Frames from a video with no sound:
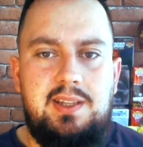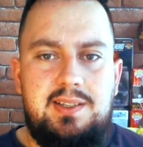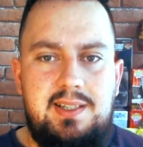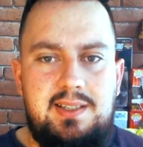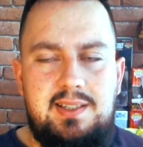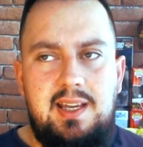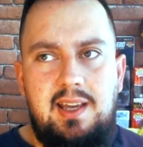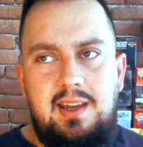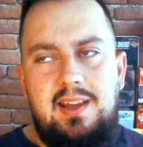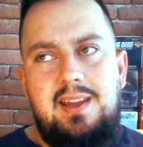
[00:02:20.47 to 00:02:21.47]
This is
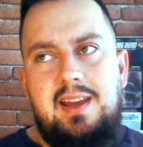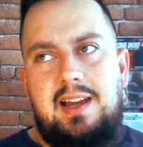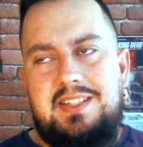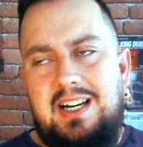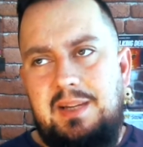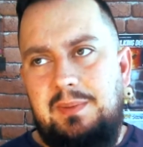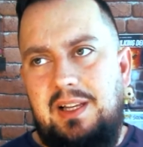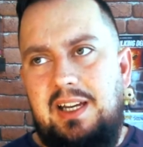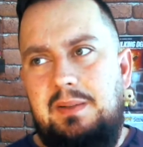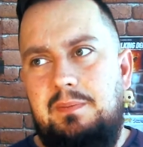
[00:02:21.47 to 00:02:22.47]
a
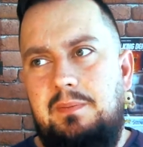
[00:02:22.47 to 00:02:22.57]
timeline,